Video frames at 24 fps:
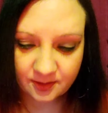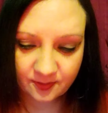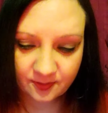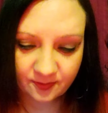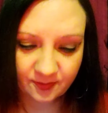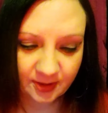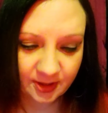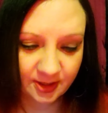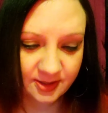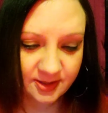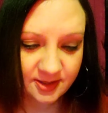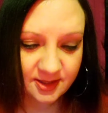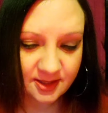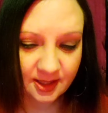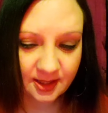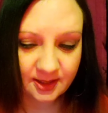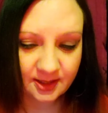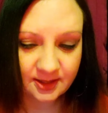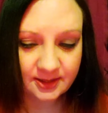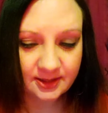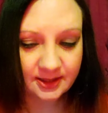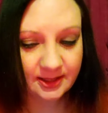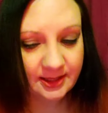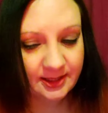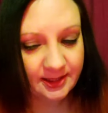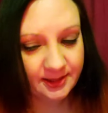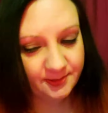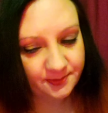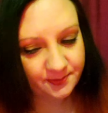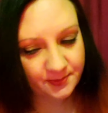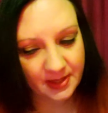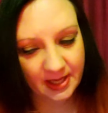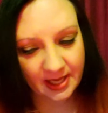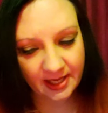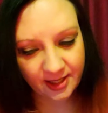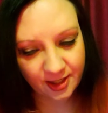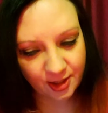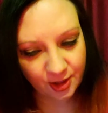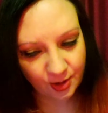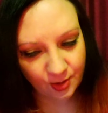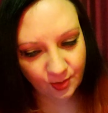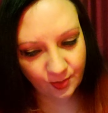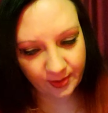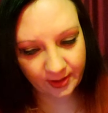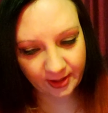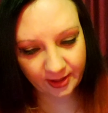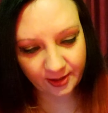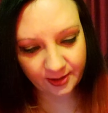Very suddenly. Out of
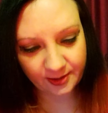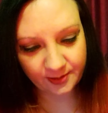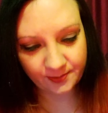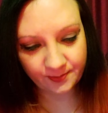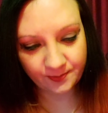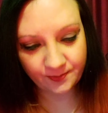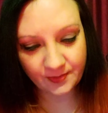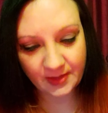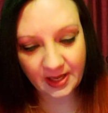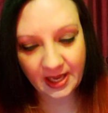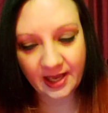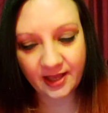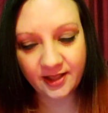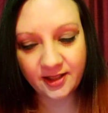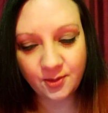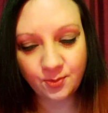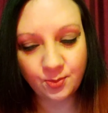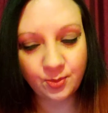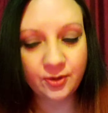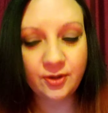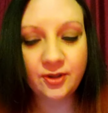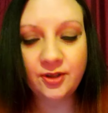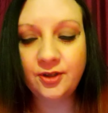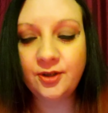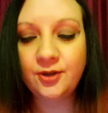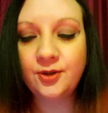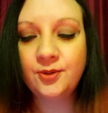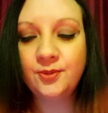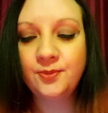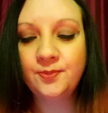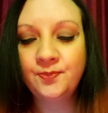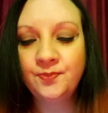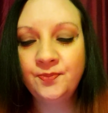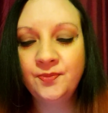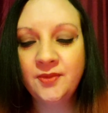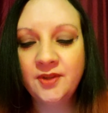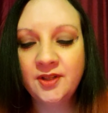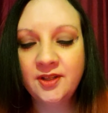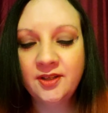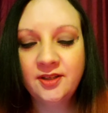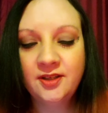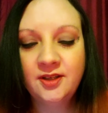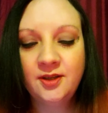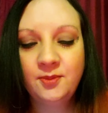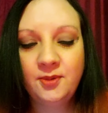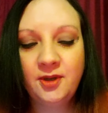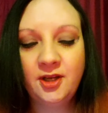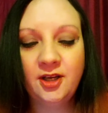nowhere. Out of the blue.
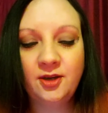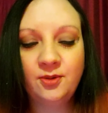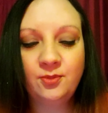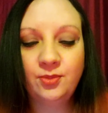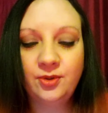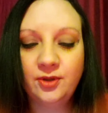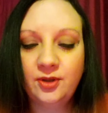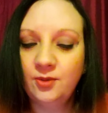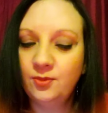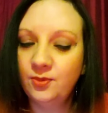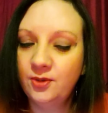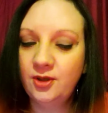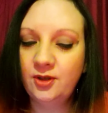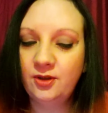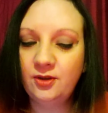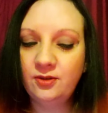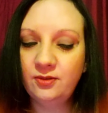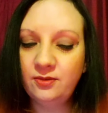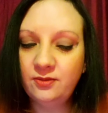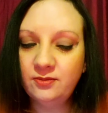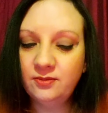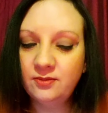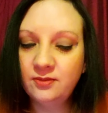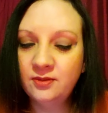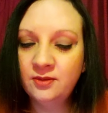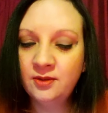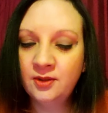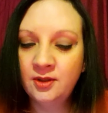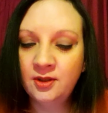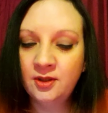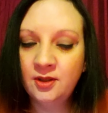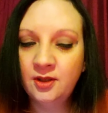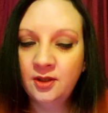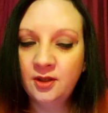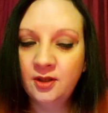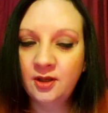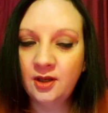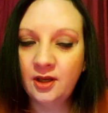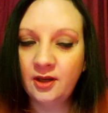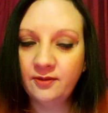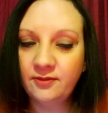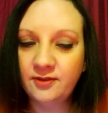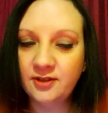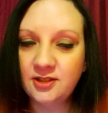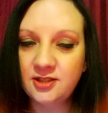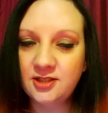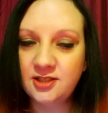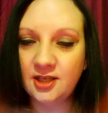Here in Blue Moon of
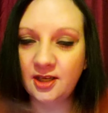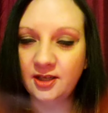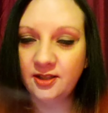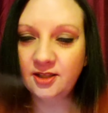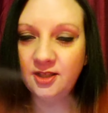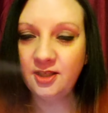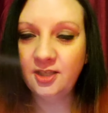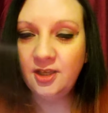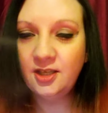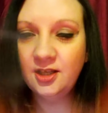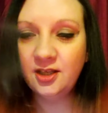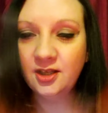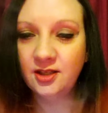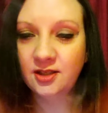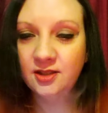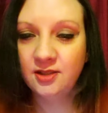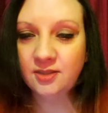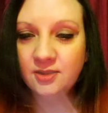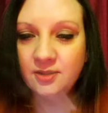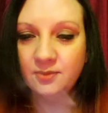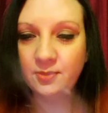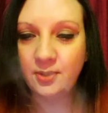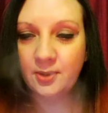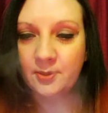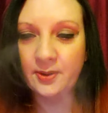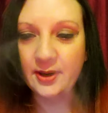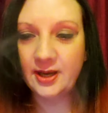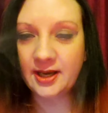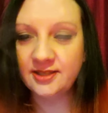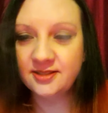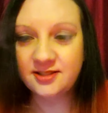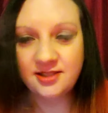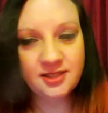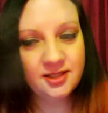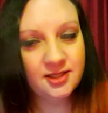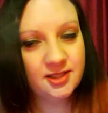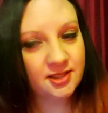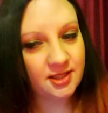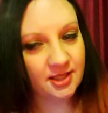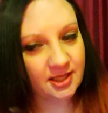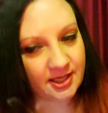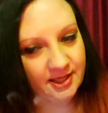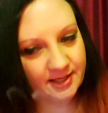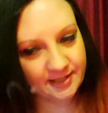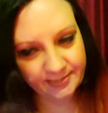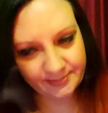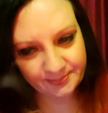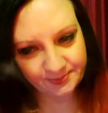Kentucky by Patsy
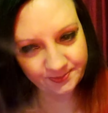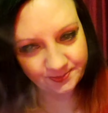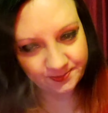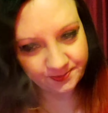Cline.